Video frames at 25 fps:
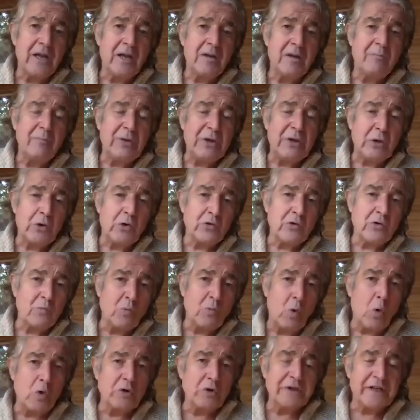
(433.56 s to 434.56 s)
purer
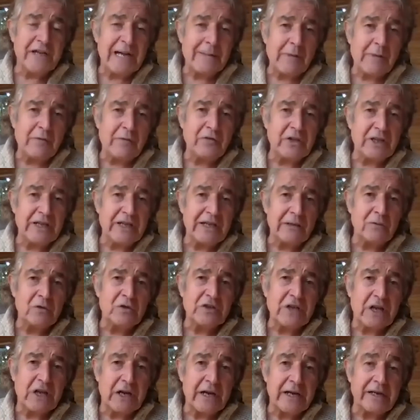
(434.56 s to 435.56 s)
water come off of the
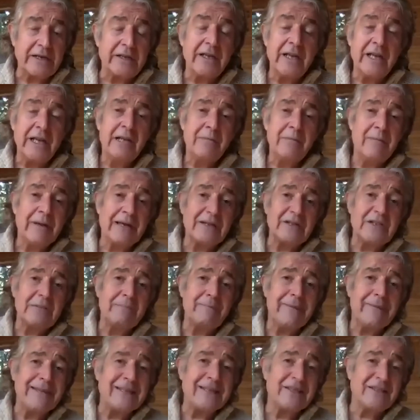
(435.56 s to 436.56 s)
hillside, because
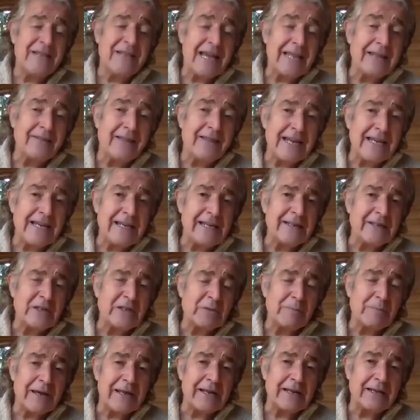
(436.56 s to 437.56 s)
it means then they need to
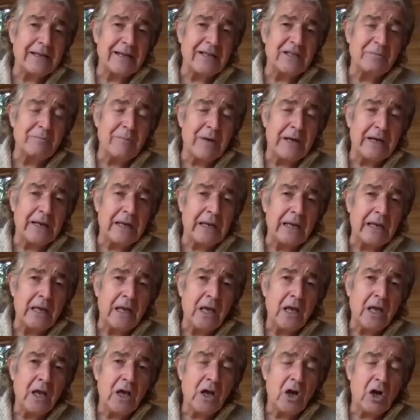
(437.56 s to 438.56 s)
spend less money
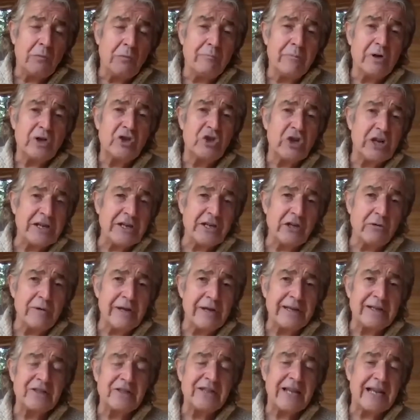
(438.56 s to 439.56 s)
on
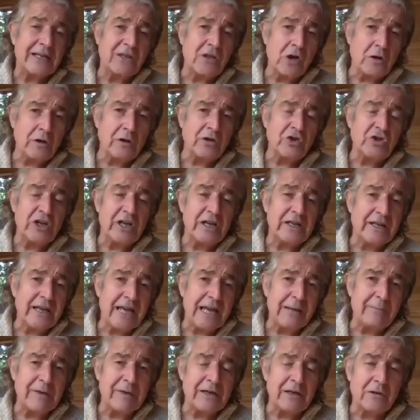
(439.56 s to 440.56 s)
machinery and technology and
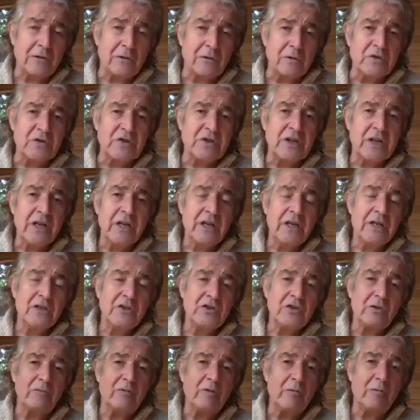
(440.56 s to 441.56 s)
chemicals
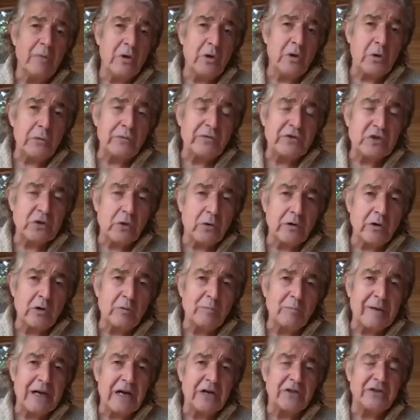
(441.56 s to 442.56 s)
to remove
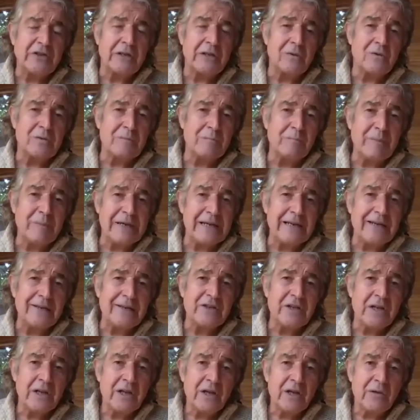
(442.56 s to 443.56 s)
soil particles and
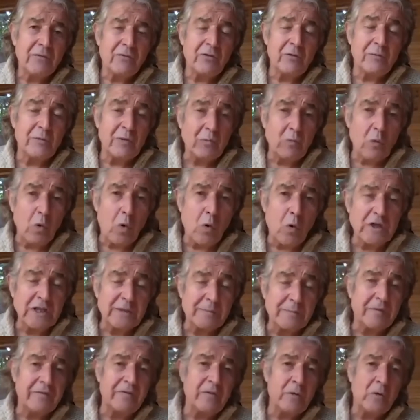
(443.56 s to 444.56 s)
peat from the water
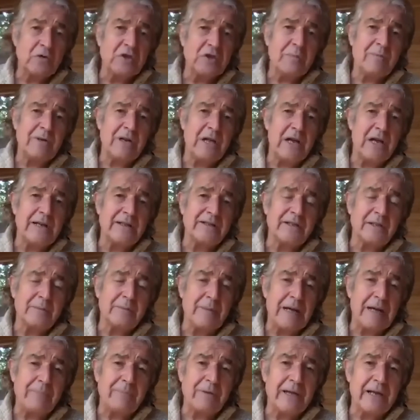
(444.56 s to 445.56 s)
before supplying to the
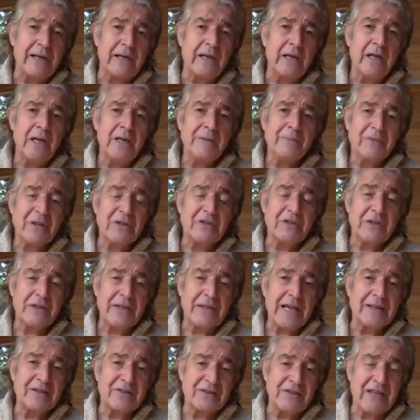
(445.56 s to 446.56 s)
public. And so
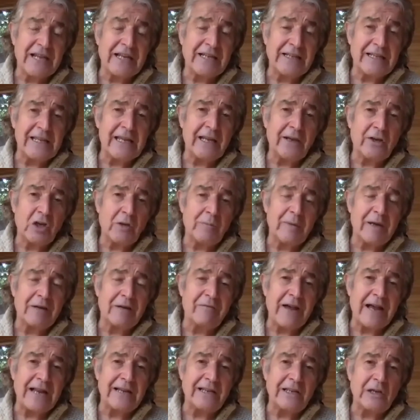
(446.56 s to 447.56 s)
that's then an economic
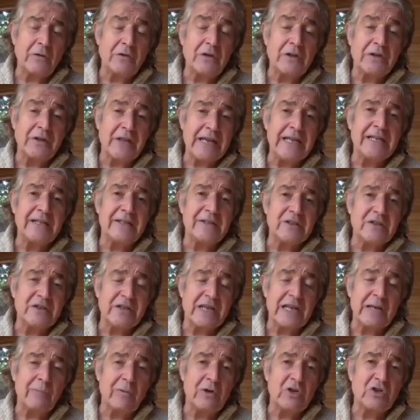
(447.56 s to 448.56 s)
value that they can
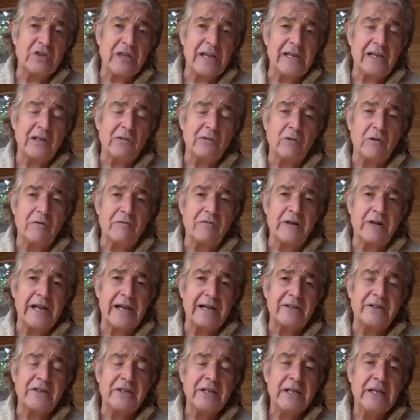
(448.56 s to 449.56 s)
see, in which they can
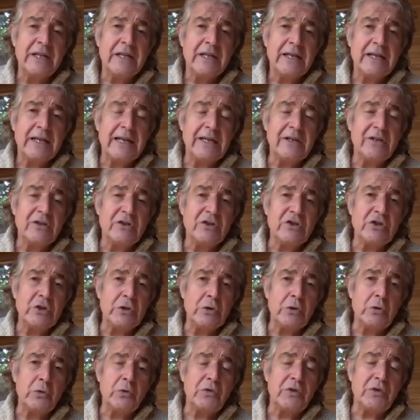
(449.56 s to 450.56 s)
reflect
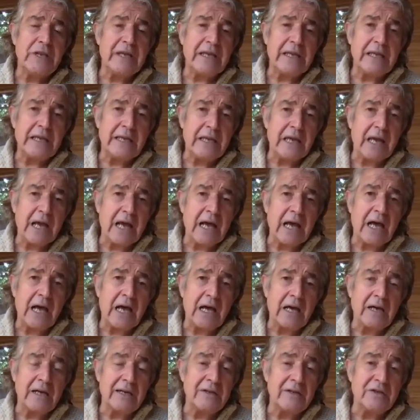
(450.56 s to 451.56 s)
into the
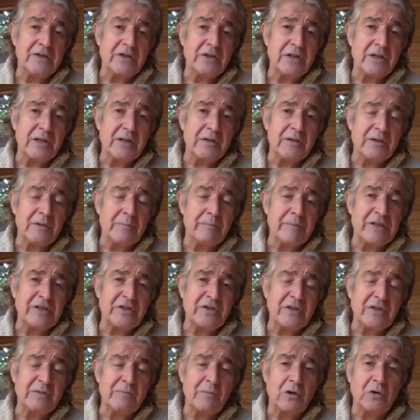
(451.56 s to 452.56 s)

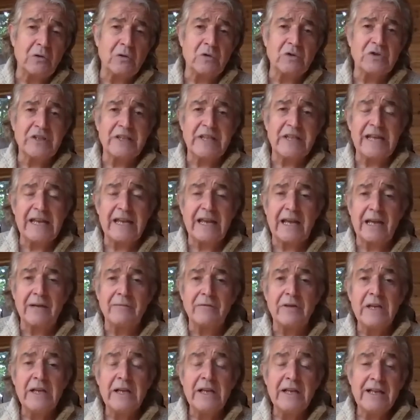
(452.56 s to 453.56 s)
business models that they
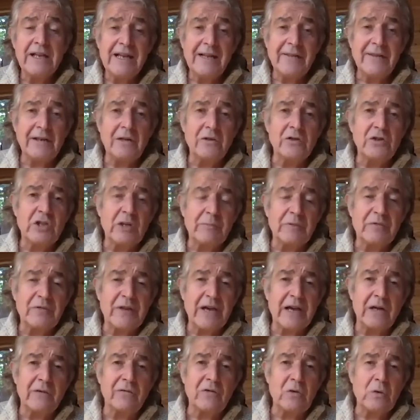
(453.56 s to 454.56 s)
have. And then on top of
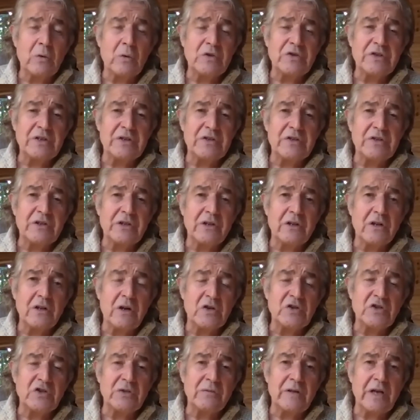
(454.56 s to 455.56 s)
that, of course, is the
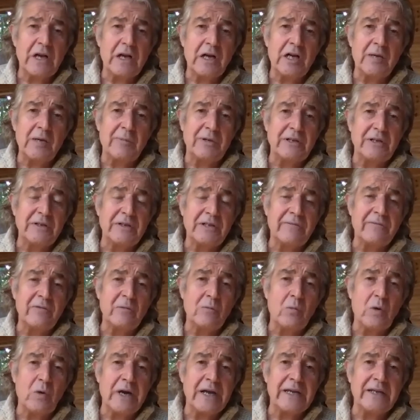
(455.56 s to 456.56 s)
cost of carbon and
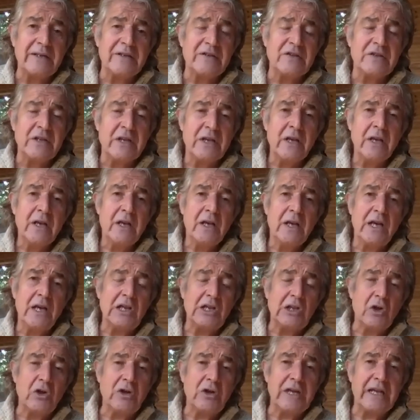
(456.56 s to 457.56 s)
different ways
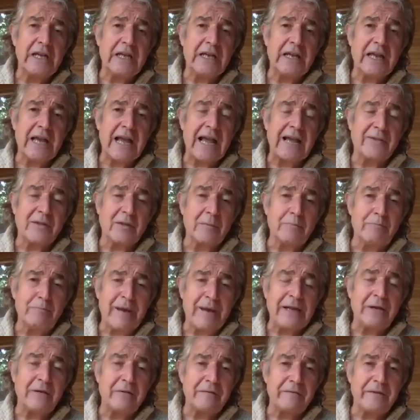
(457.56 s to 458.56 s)
at looking at the
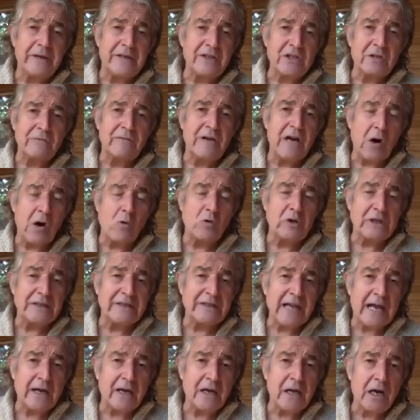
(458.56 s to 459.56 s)
benefits of holding
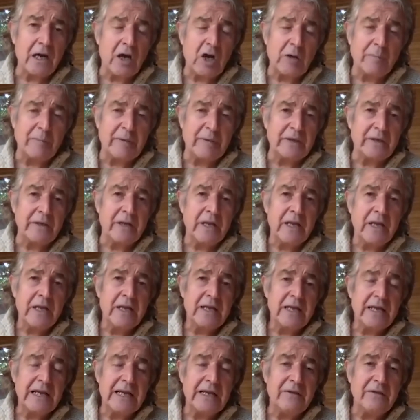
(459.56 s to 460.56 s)
that carbon
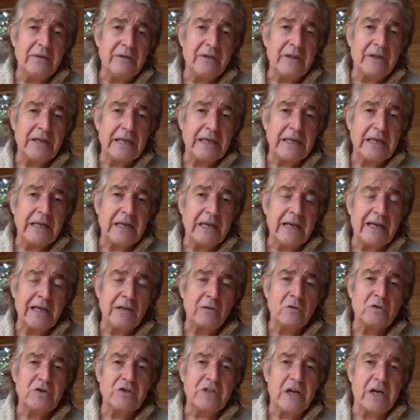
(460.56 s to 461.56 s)
in the
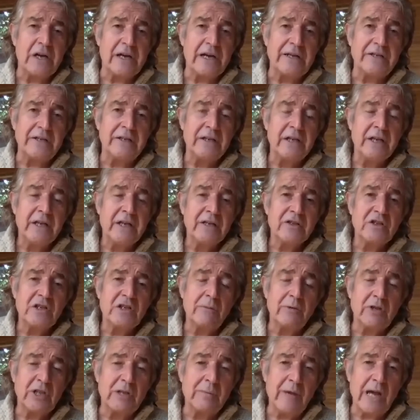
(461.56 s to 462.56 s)
hillside.
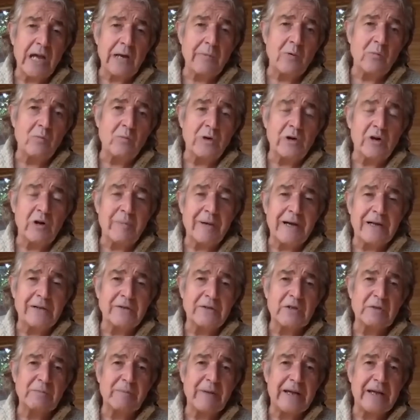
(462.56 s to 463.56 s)
So at the moment, we're about
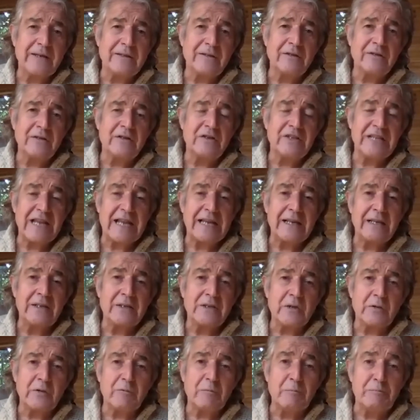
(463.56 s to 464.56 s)
to spend
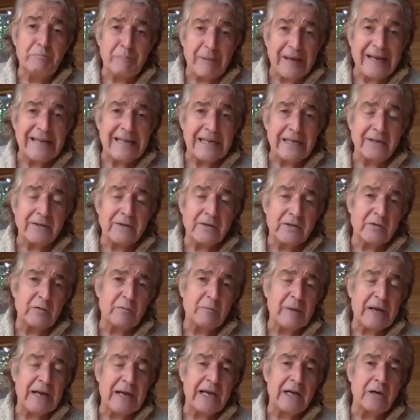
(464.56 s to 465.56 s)
tens of billions
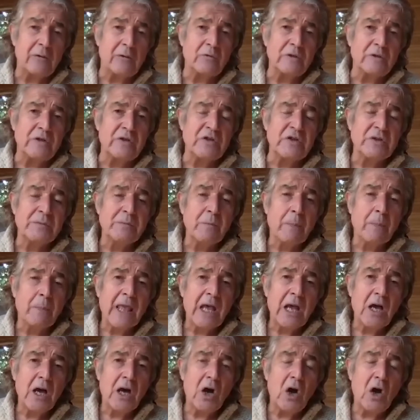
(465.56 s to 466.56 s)
of pounds
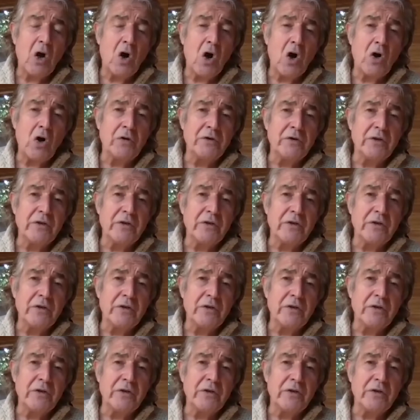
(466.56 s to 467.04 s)
on